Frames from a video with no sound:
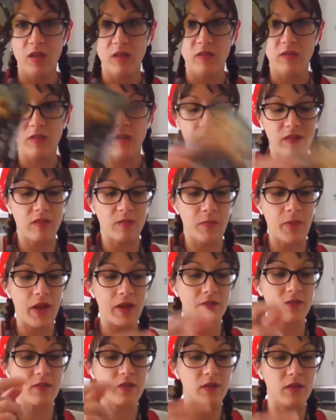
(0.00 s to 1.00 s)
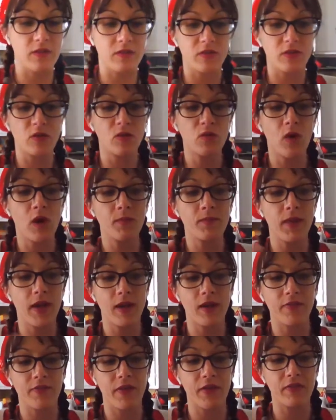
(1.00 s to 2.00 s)
Six of Pentacles. You are
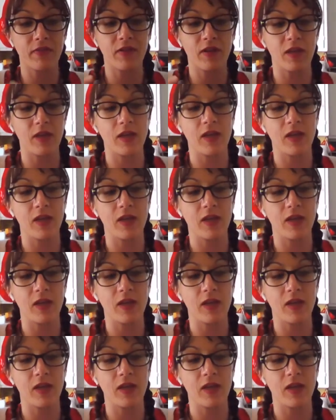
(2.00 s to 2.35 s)
manifesting